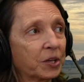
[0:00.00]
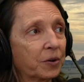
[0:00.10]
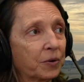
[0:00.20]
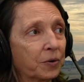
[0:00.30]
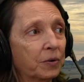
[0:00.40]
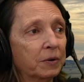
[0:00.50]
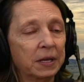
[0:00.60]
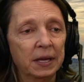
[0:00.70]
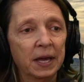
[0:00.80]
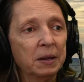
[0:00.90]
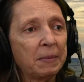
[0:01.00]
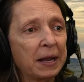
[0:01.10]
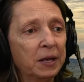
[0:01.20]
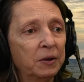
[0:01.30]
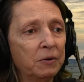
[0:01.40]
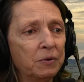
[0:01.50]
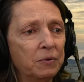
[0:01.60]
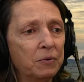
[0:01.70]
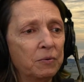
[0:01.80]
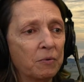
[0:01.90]
So anybody
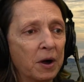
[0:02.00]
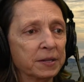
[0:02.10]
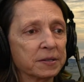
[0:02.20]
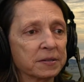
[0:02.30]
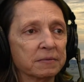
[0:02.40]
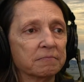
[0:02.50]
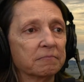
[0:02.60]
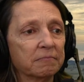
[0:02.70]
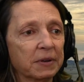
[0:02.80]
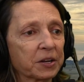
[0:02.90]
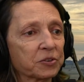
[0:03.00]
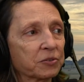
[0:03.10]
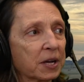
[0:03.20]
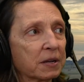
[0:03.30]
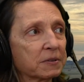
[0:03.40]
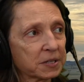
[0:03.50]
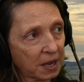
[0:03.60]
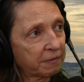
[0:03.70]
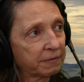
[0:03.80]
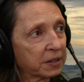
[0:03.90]
who wants extra
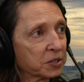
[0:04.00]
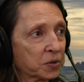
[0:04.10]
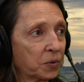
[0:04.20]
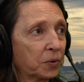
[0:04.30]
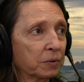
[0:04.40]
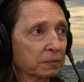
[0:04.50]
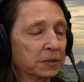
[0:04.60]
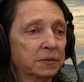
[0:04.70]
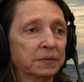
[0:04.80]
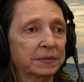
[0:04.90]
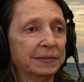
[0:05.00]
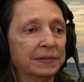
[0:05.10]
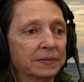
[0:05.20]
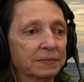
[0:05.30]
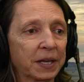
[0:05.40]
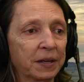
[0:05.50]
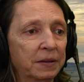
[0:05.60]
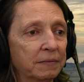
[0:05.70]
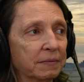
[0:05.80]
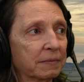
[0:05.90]
stuff at the school
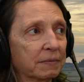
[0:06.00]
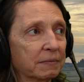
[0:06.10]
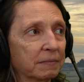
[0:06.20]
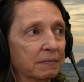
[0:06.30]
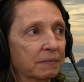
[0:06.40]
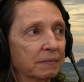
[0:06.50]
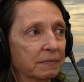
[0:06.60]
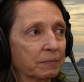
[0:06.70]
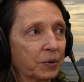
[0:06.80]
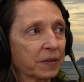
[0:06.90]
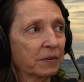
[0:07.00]
can put their